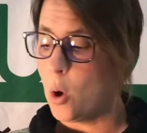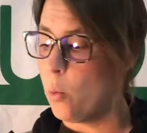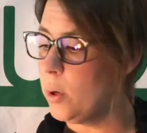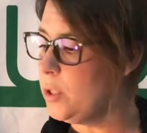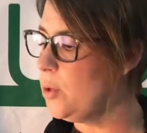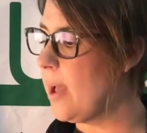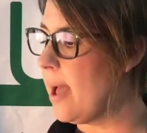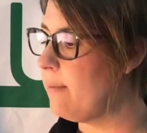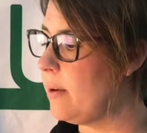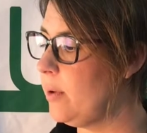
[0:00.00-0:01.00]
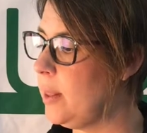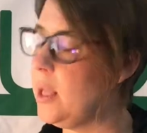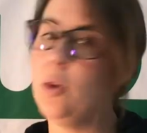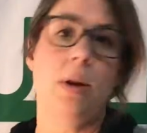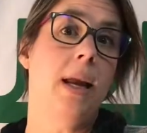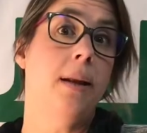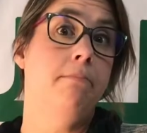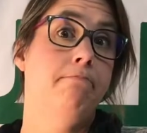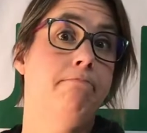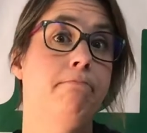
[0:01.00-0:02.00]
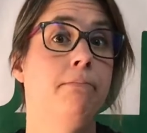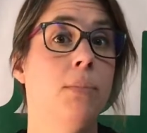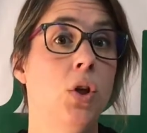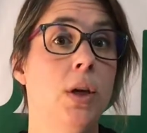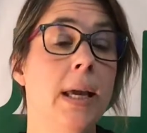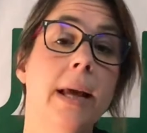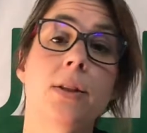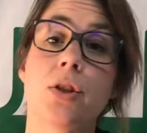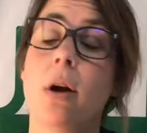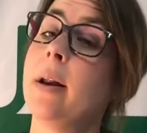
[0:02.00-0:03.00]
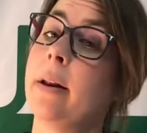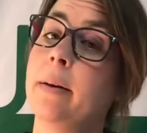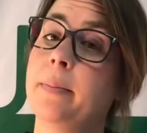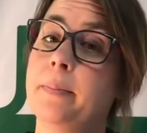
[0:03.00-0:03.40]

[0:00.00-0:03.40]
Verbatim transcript: Once you have everything you need, you can get started.